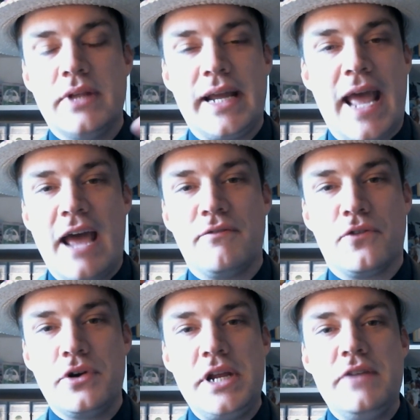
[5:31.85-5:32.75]
Like
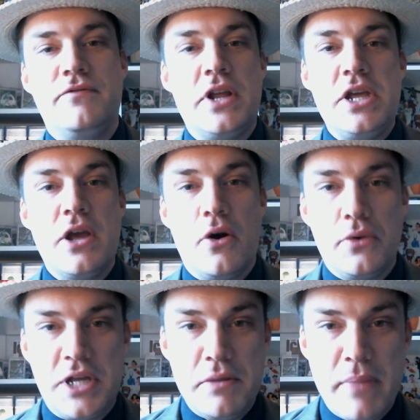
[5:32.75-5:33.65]
every
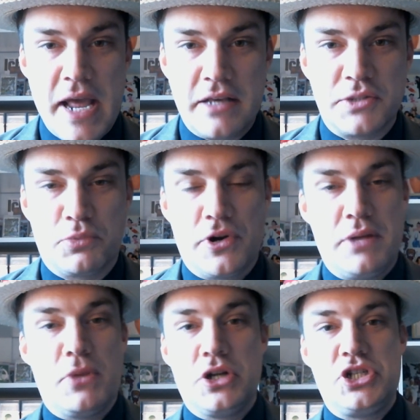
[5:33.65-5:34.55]
video he makes,
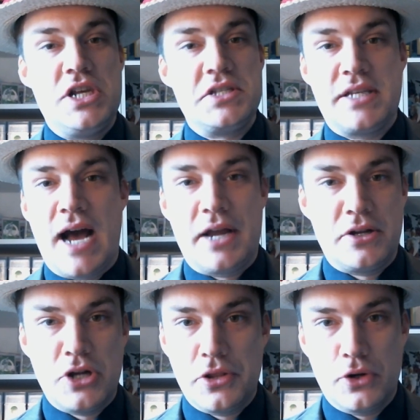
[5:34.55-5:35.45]
pretty much he's
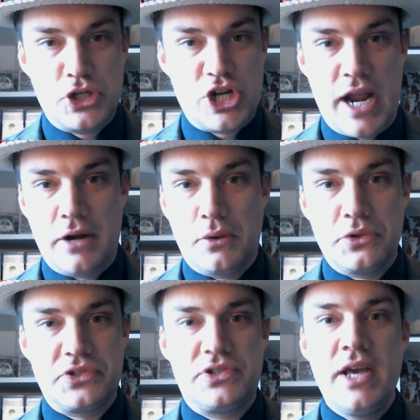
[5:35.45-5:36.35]
got another
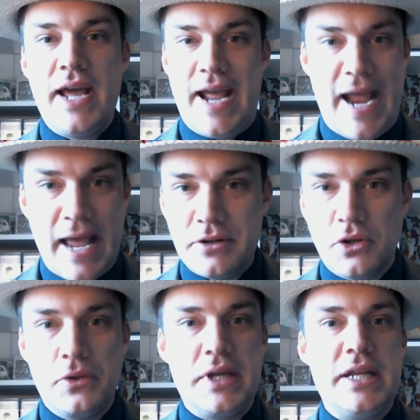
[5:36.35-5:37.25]
channel's
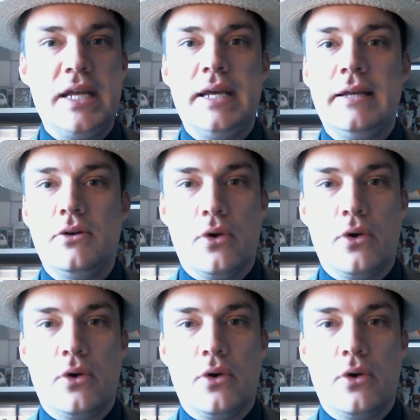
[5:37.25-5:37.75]
handle in it,